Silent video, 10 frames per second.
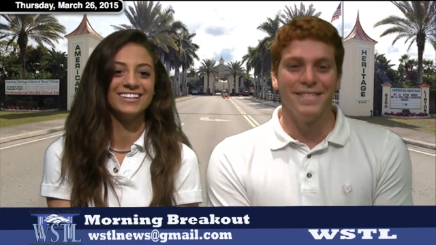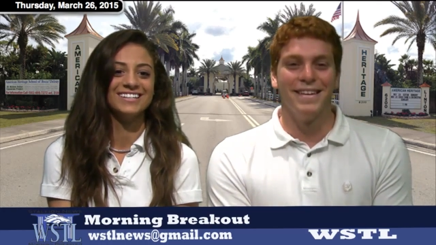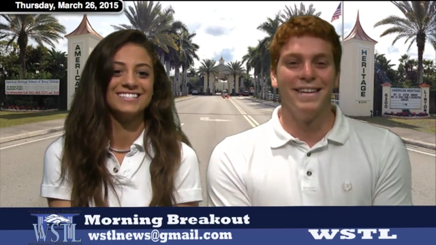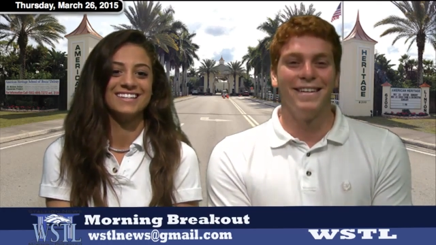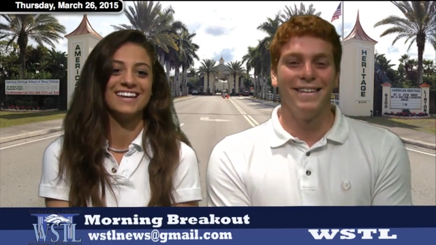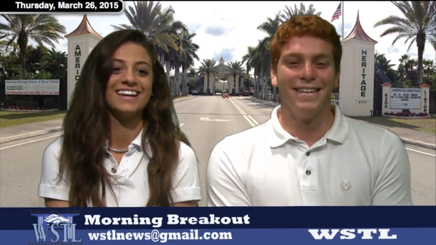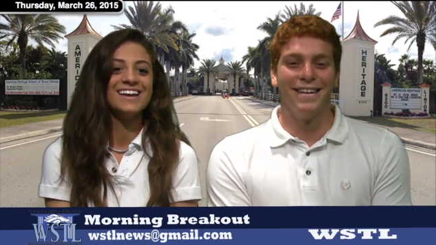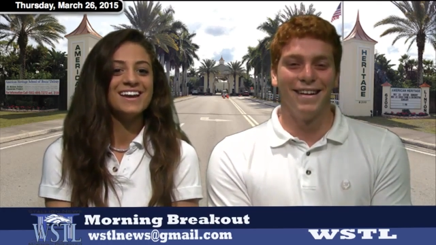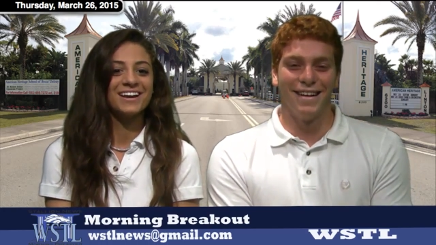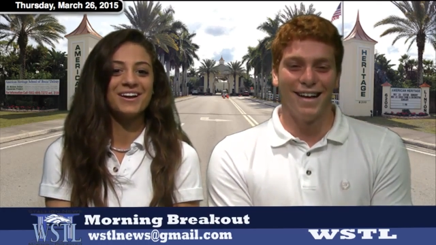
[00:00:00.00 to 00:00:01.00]
Speaker 1: in the state,
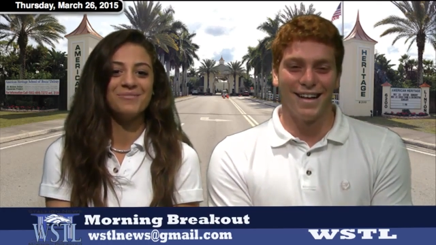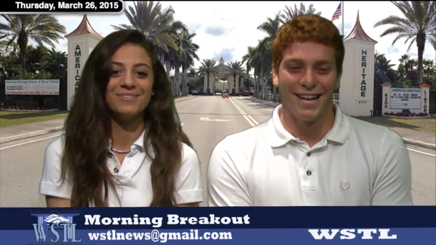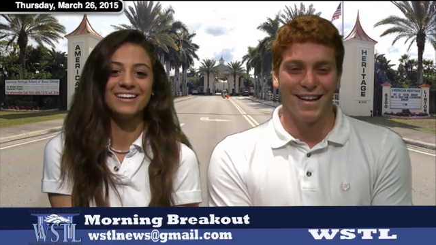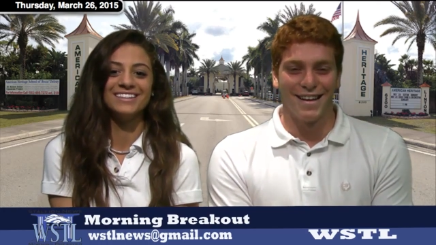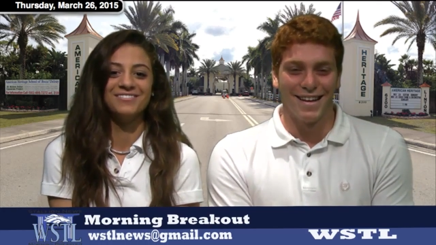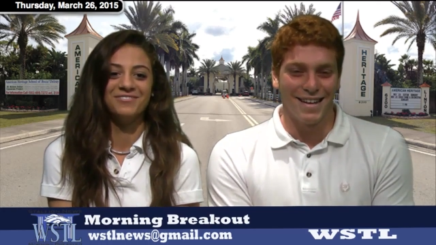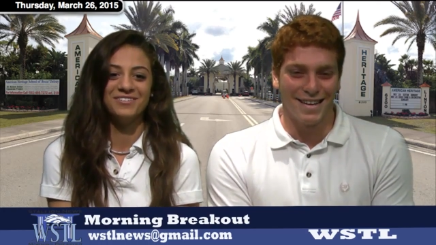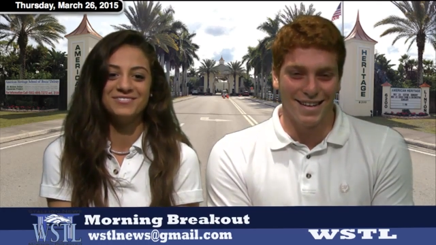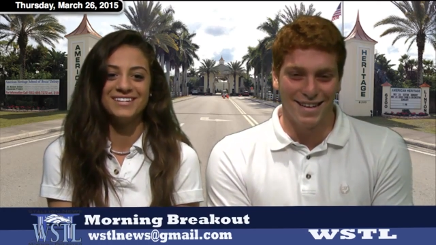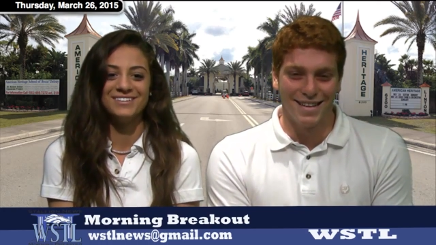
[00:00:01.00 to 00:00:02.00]
coming in the
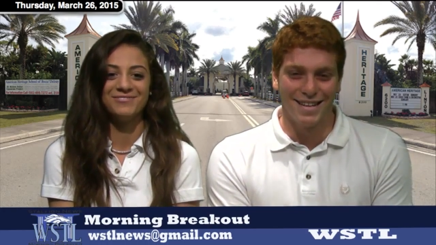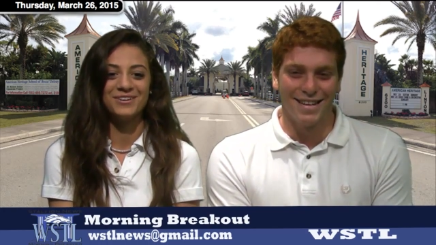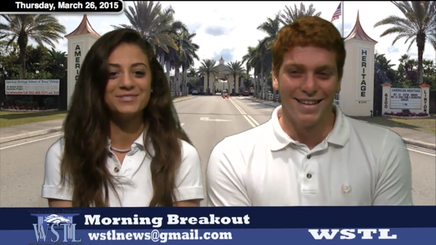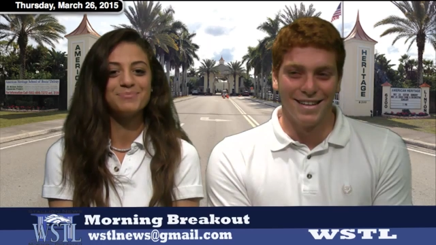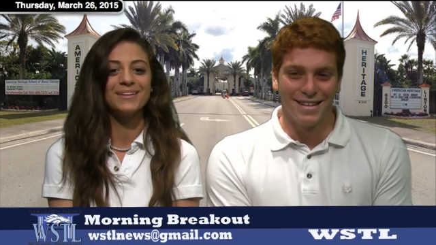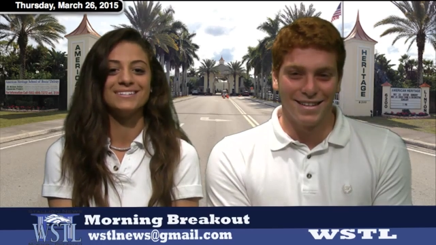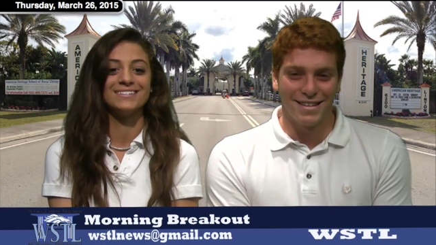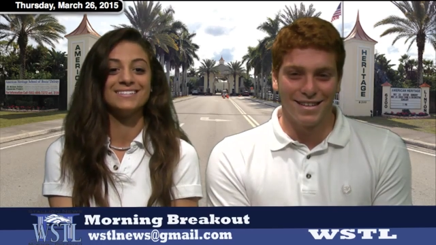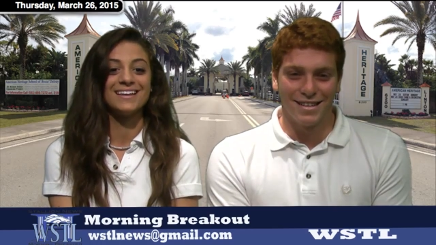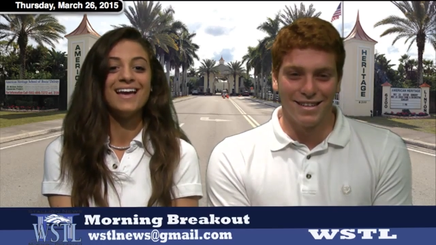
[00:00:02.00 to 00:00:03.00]
15 first
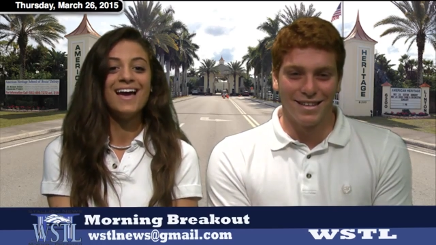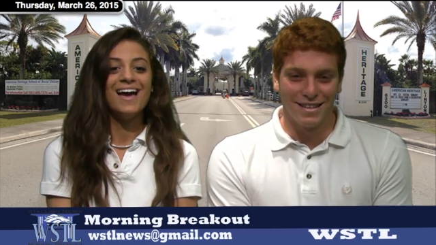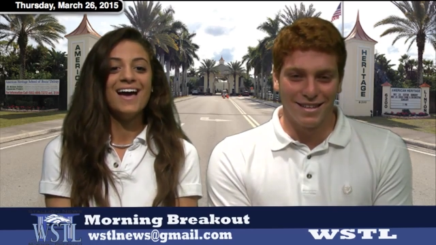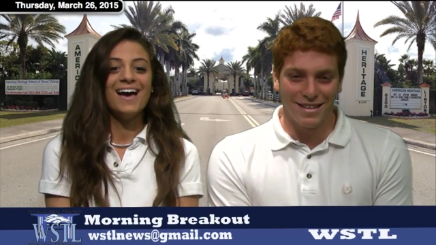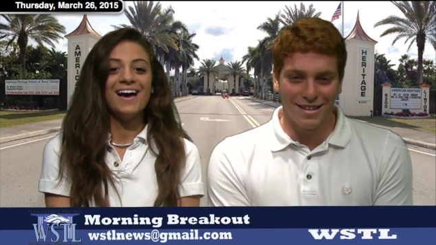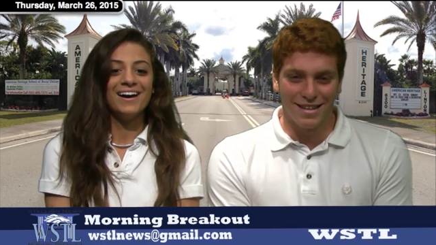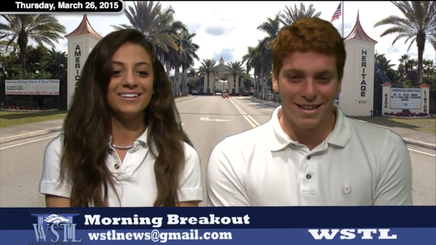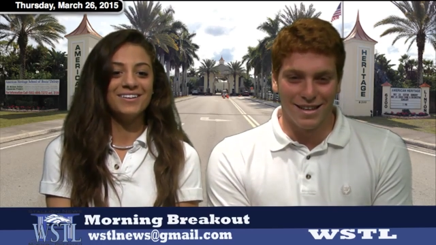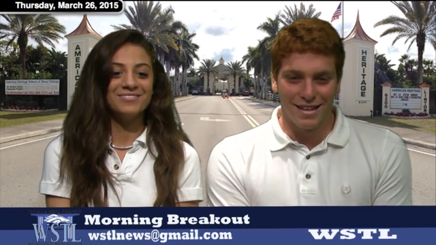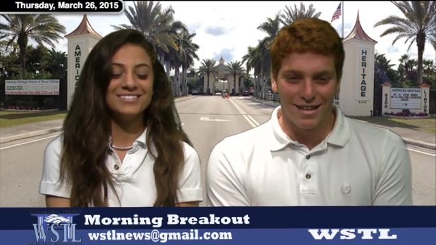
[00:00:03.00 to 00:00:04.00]
places,
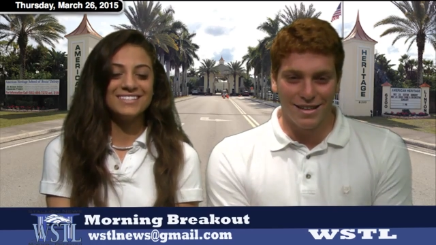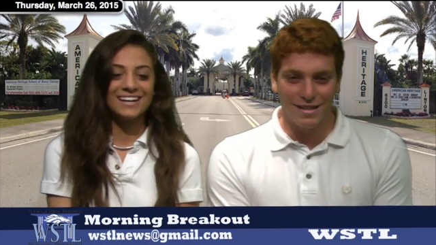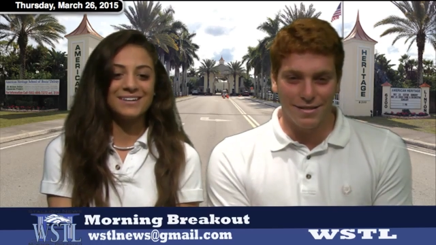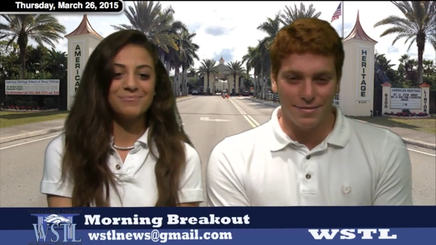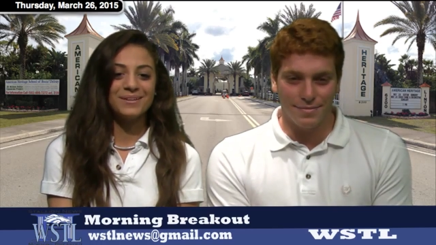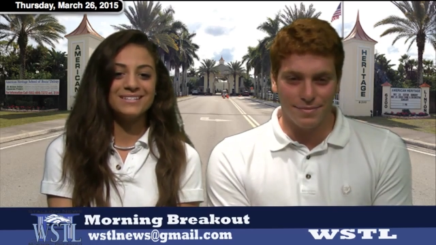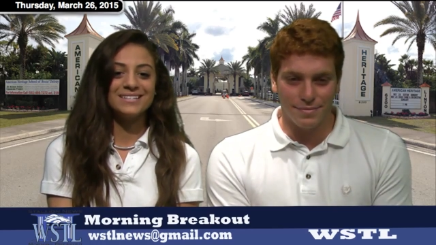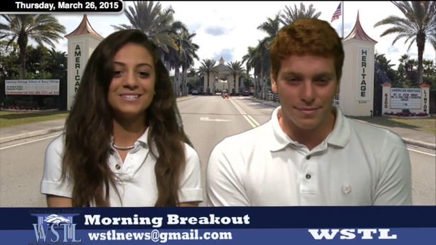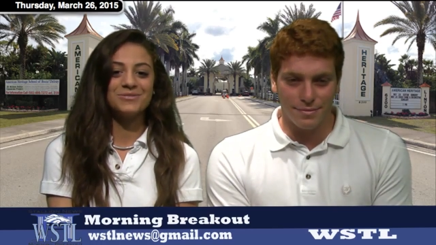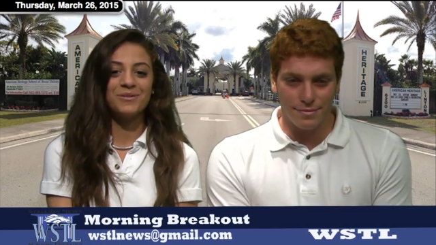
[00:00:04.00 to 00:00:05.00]
11 second
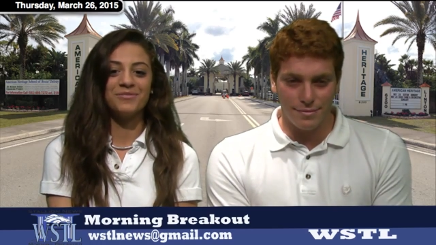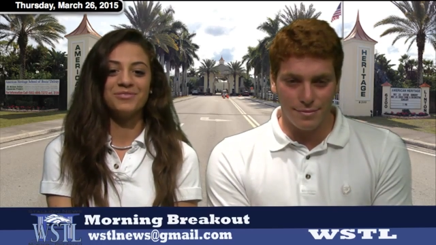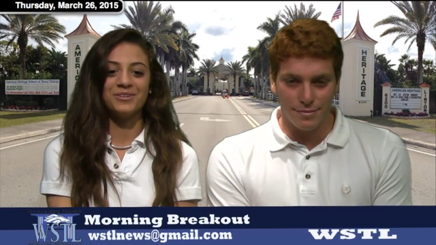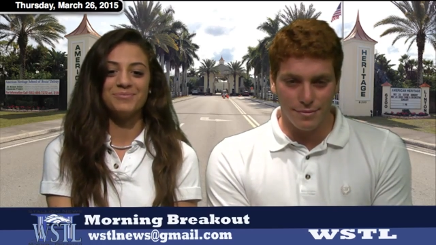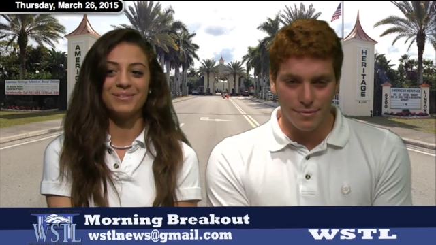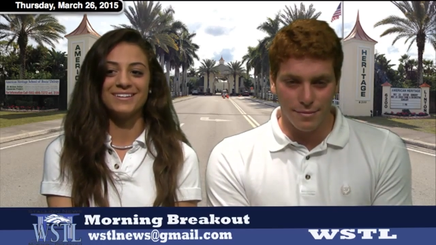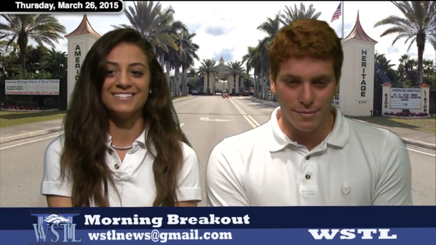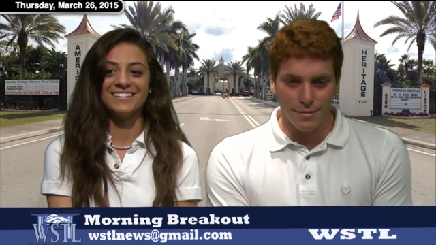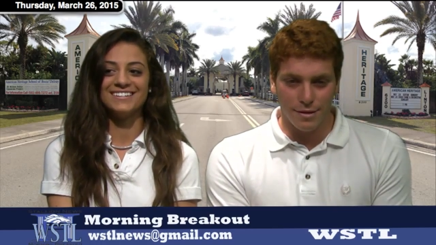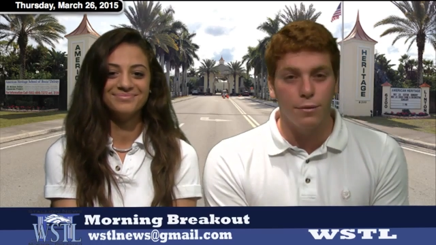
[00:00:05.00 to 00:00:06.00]
places, 12 third
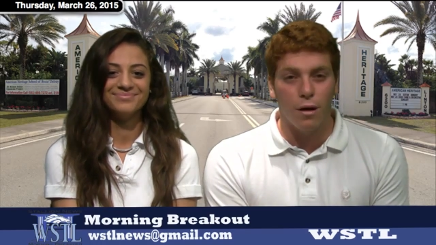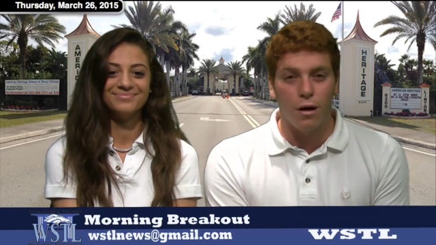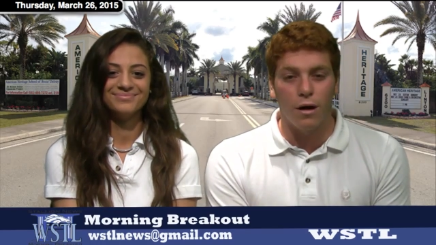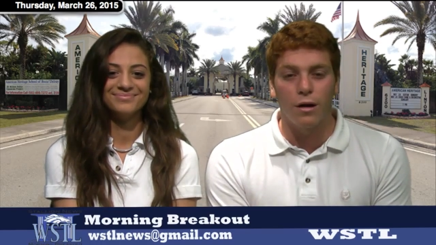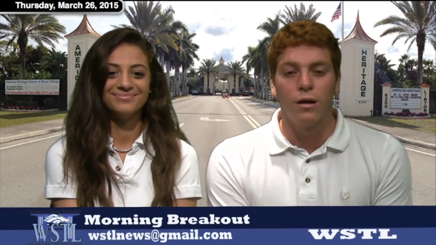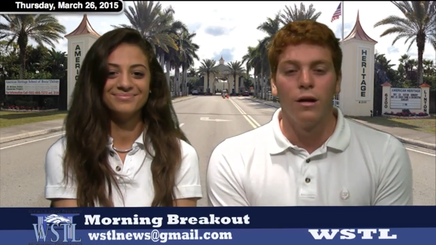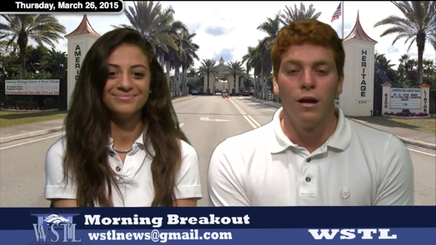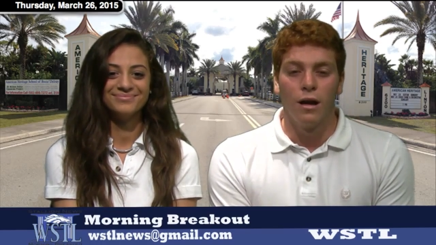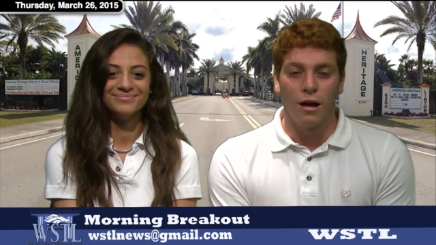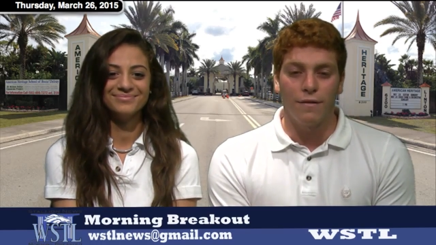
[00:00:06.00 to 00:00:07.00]
places.
Speaker 2: You are
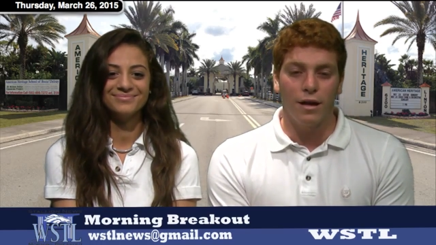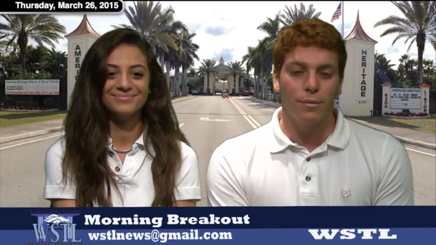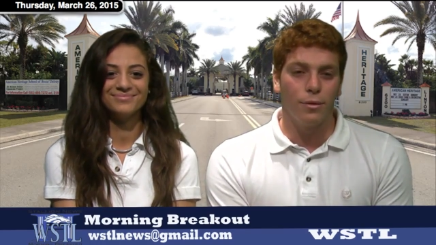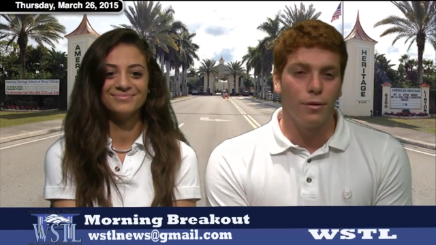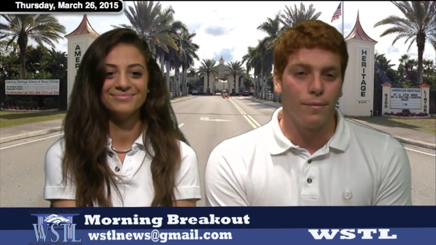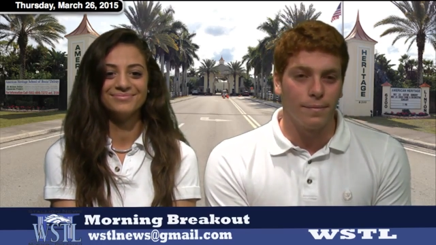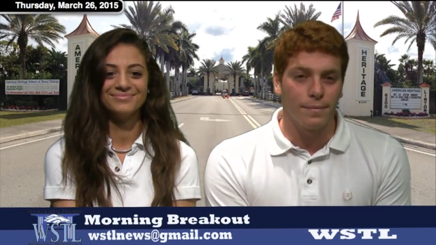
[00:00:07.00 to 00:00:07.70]
available.